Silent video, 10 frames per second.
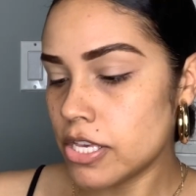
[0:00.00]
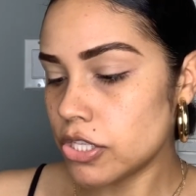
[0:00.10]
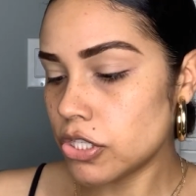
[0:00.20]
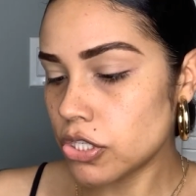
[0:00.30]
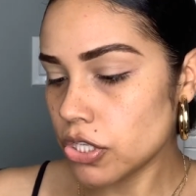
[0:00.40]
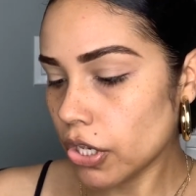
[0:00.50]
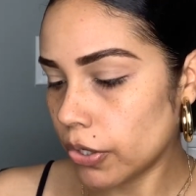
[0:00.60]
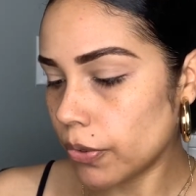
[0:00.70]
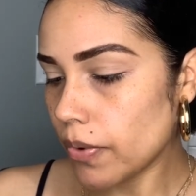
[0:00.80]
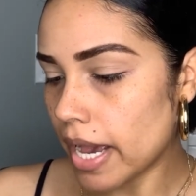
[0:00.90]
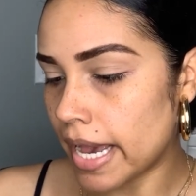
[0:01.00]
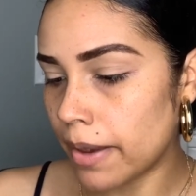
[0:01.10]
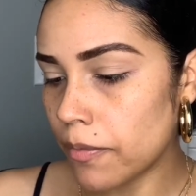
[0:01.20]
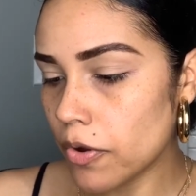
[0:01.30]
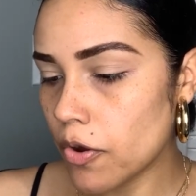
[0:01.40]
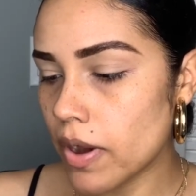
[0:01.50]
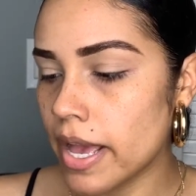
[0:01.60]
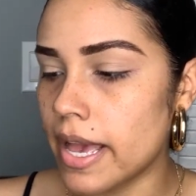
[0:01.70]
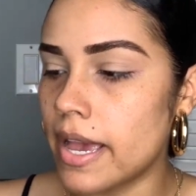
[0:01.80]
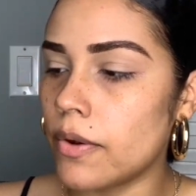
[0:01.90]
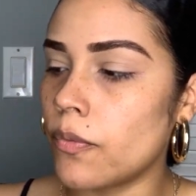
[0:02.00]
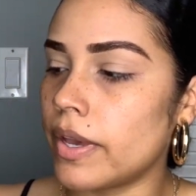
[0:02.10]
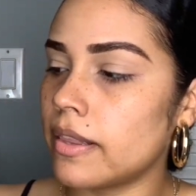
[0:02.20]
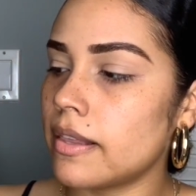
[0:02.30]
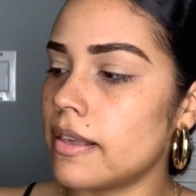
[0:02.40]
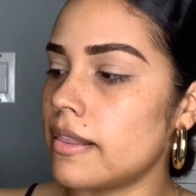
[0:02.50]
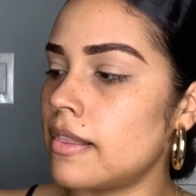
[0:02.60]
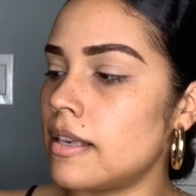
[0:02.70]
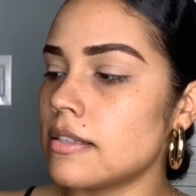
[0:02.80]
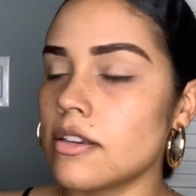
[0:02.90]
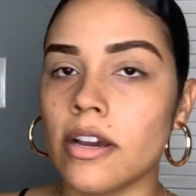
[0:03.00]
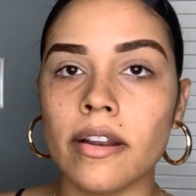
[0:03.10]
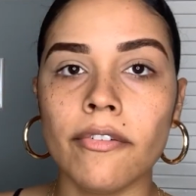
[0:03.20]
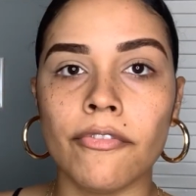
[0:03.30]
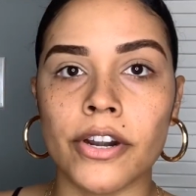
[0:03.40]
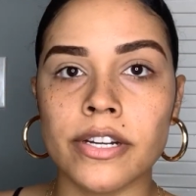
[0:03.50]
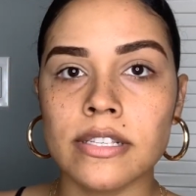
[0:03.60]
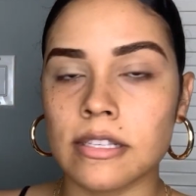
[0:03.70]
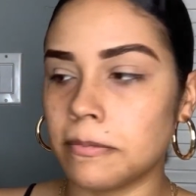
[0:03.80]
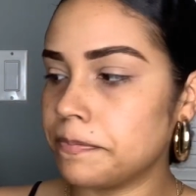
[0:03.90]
So I will go ahead with this color first,